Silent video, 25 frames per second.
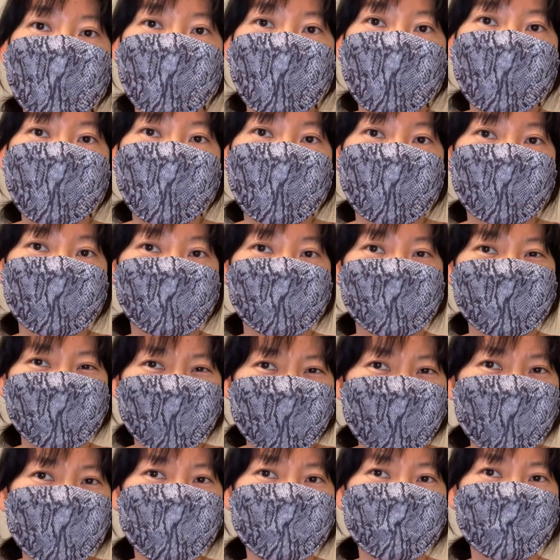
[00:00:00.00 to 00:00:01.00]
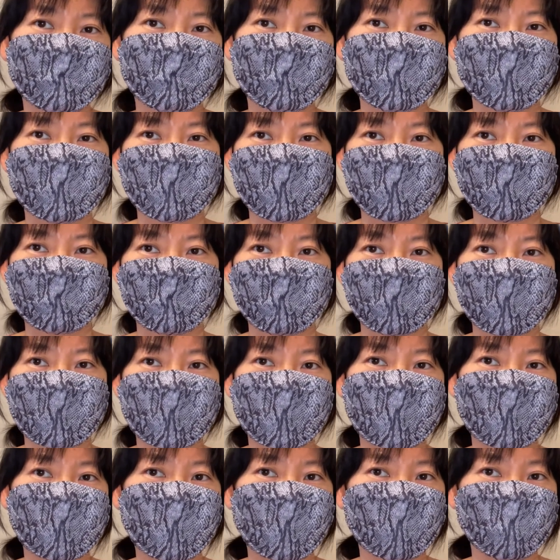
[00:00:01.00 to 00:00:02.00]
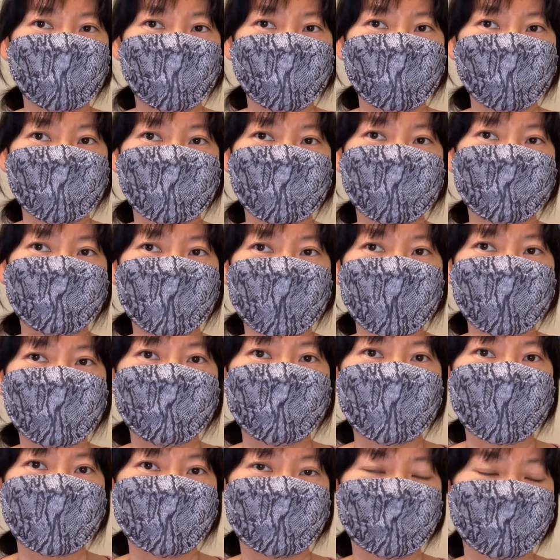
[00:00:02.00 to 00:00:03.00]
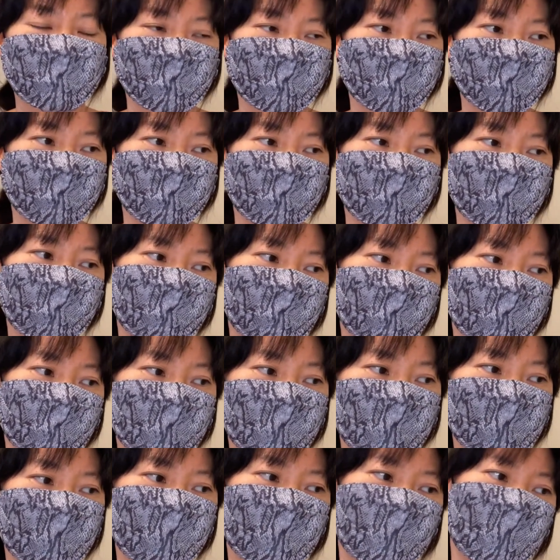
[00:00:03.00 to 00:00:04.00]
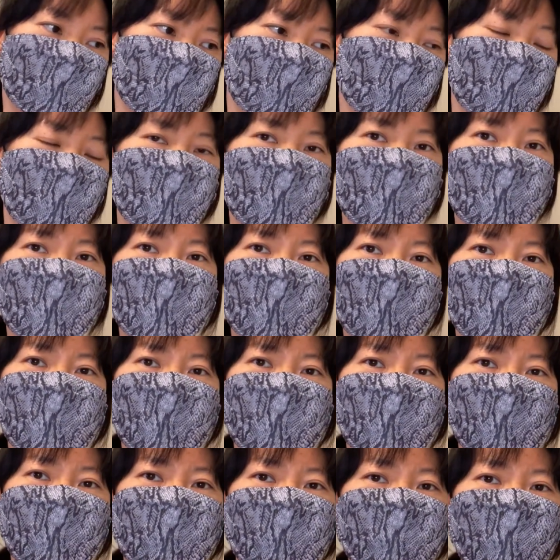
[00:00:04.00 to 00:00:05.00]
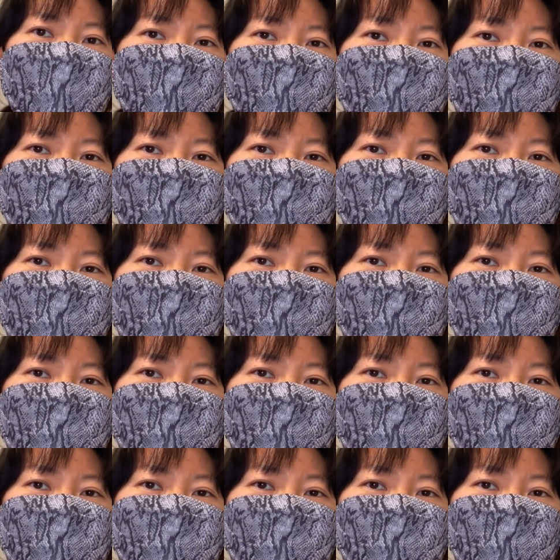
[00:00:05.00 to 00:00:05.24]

I had a negative feeling when I entered the big bathroom. Like, oh,